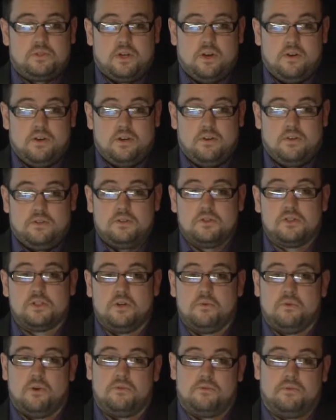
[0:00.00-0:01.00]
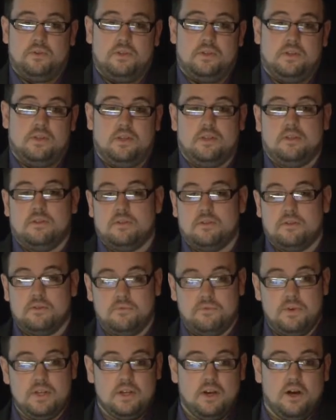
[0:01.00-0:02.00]
going on, and too often the
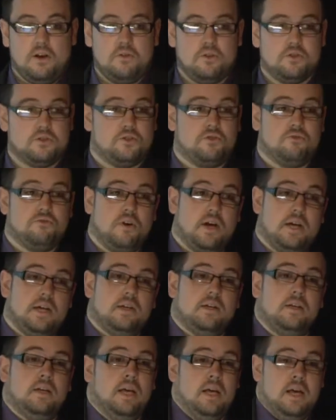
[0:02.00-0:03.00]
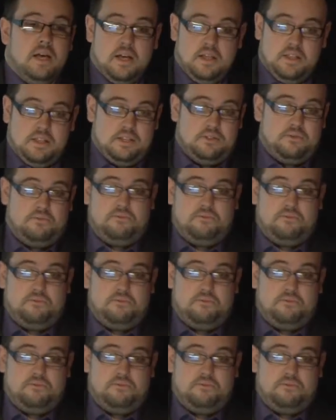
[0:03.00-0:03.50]
video looks great. There's